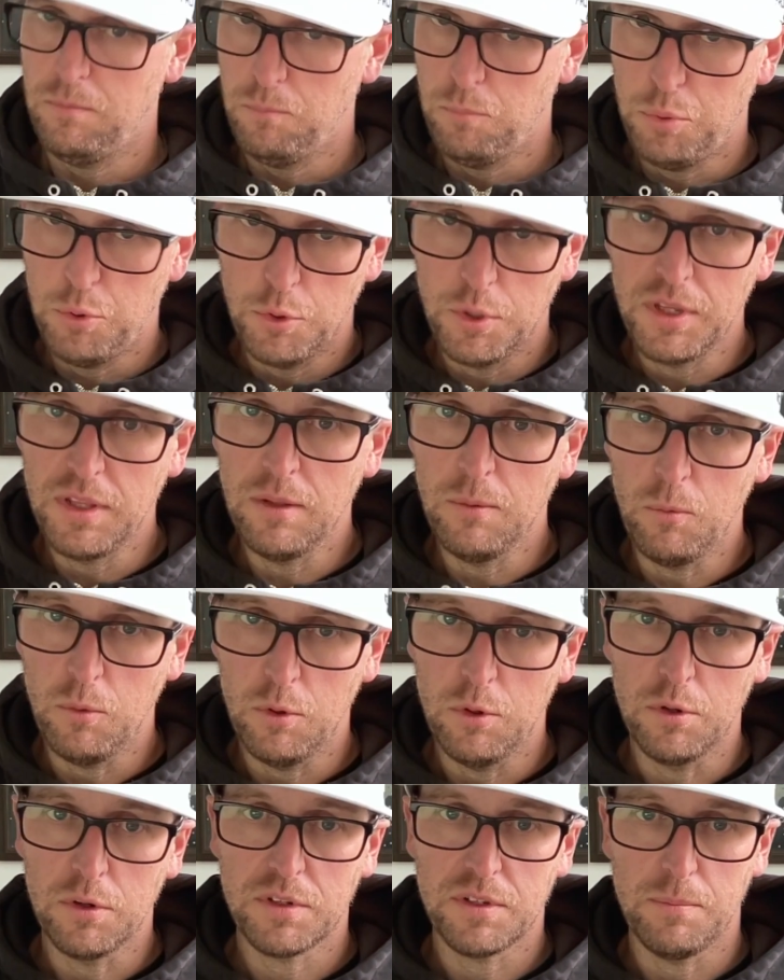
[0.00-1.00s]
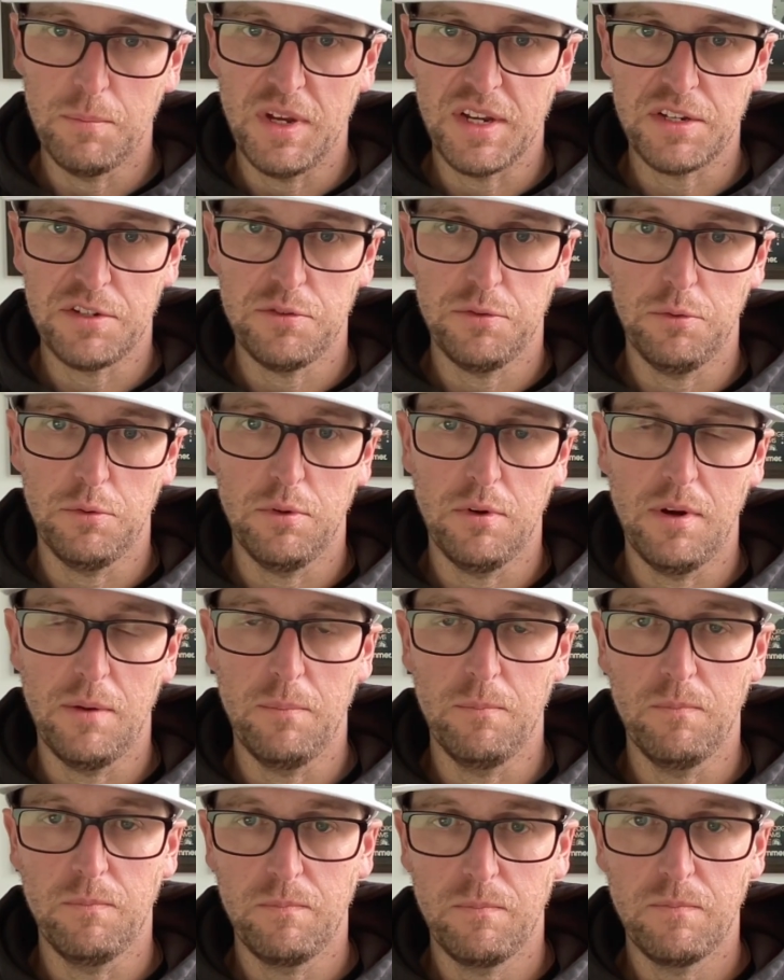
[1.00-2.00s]
put in the work to make sure
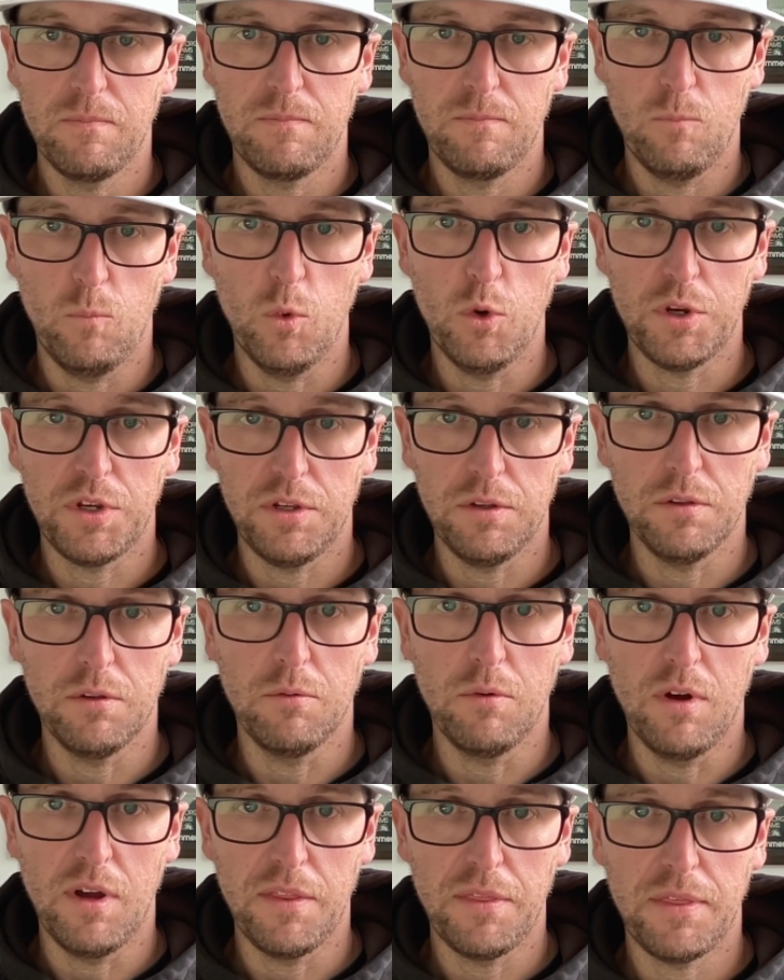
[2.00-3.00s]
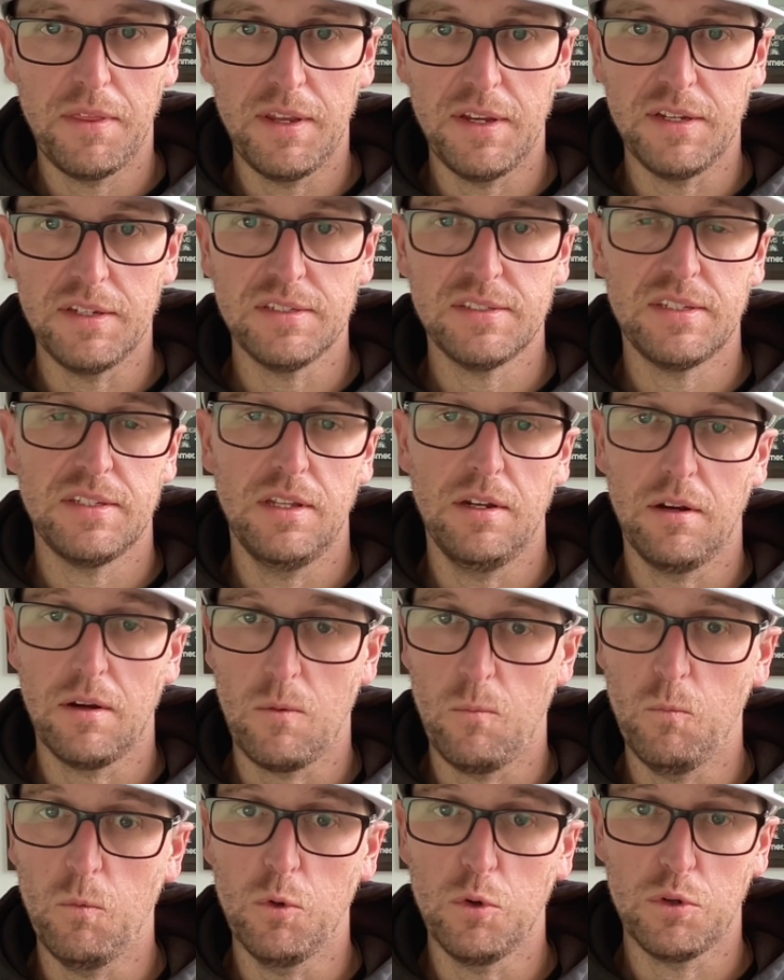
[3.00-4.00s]
I'm working on the right things, that I
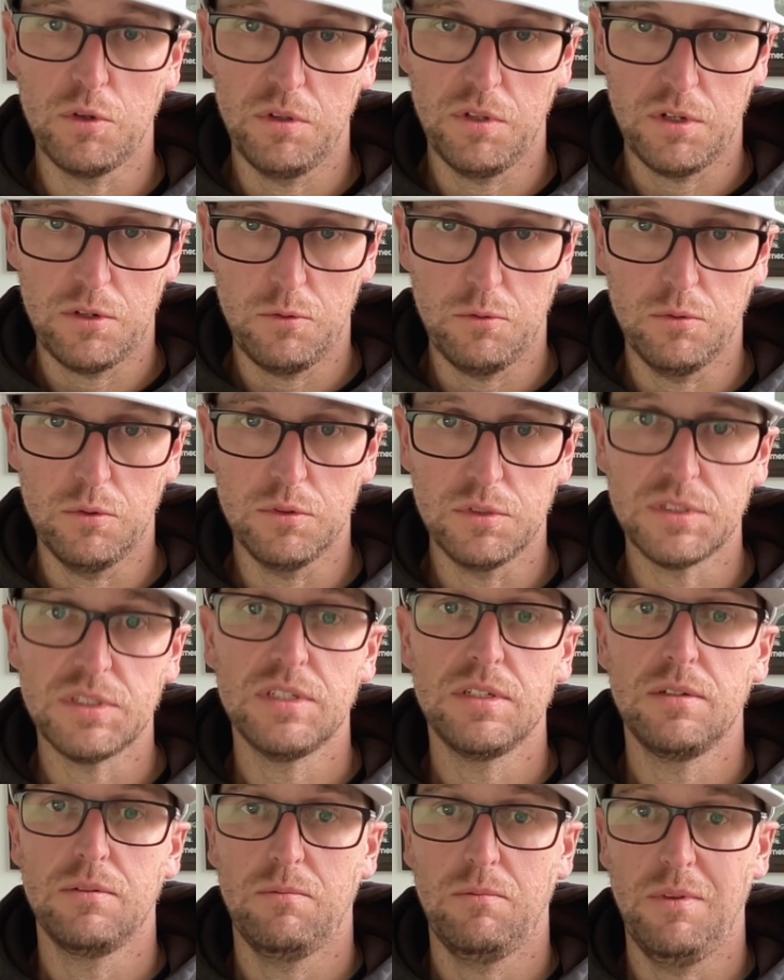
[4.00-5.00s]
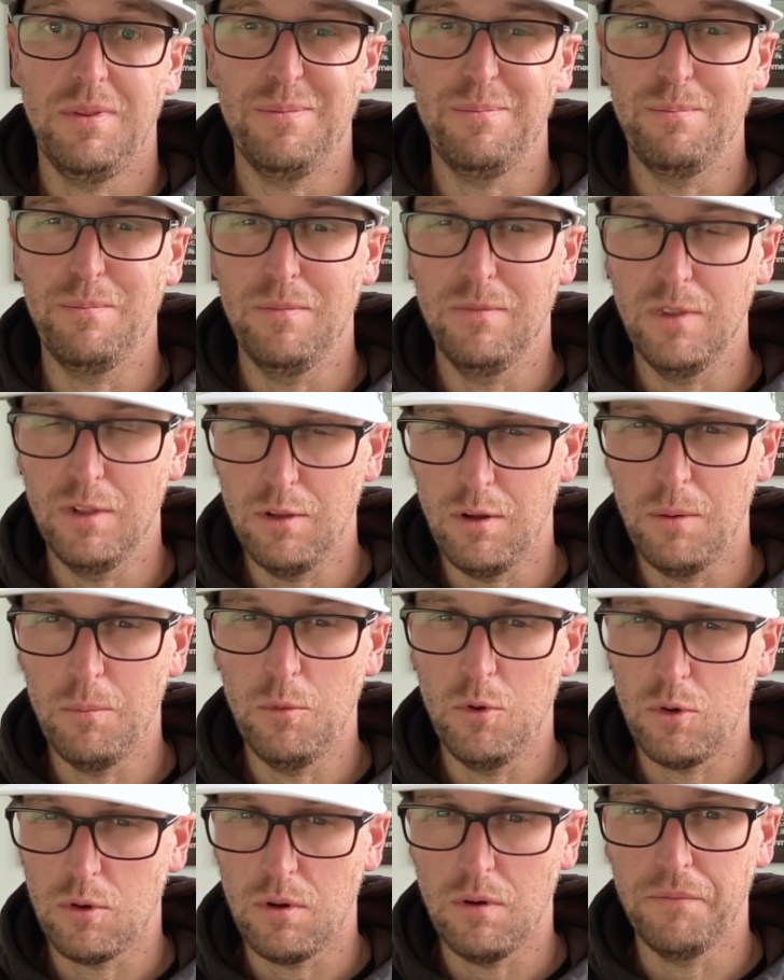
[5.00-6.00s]
can walk on the course with a lot
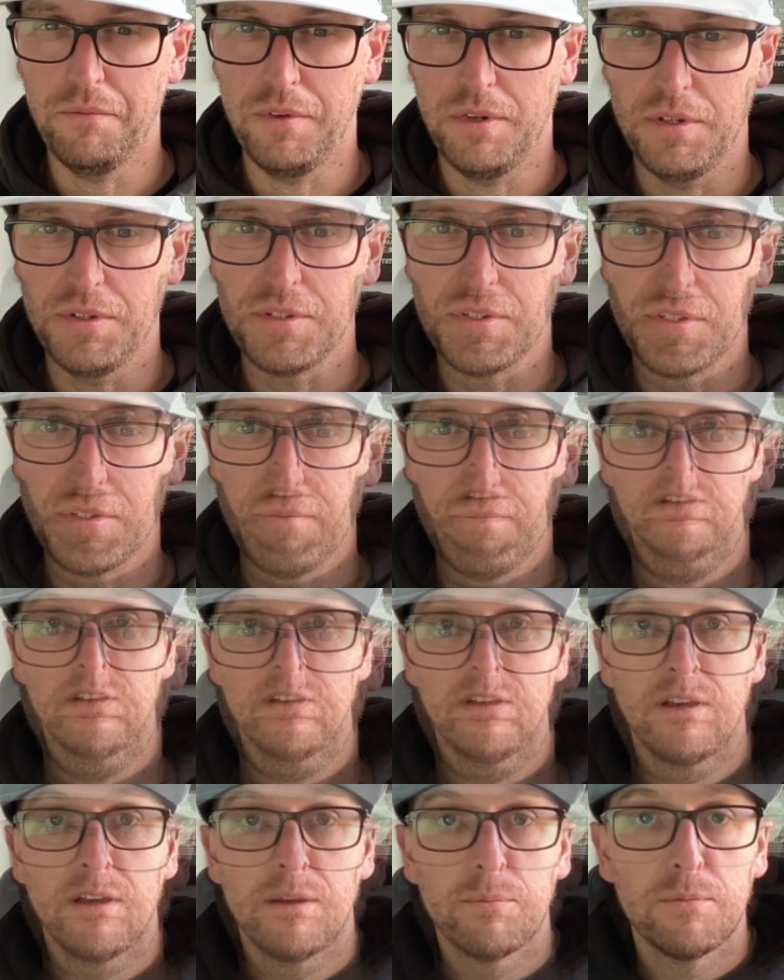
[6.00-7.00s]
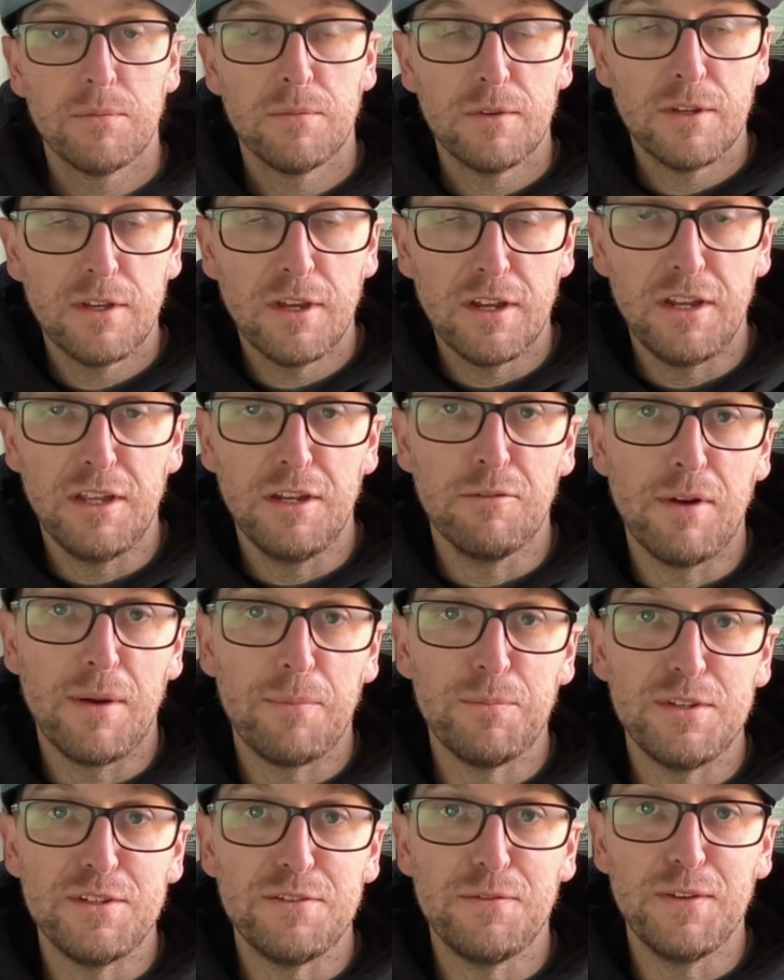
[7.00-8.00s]
more confidence. Going to
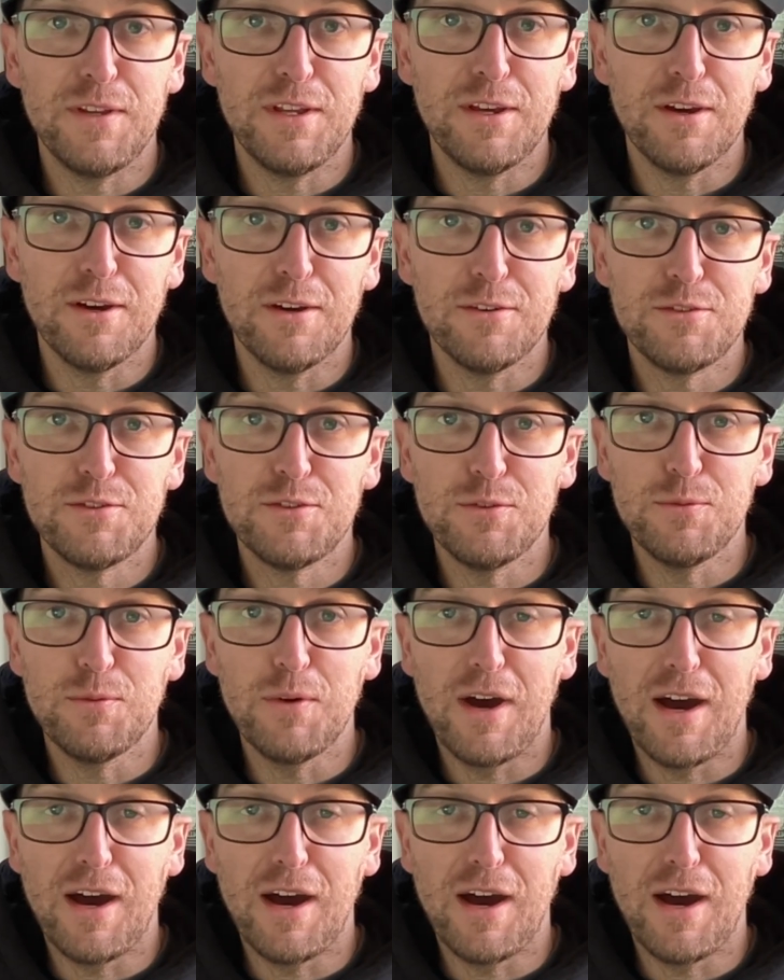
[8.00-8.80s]
interrupt this video to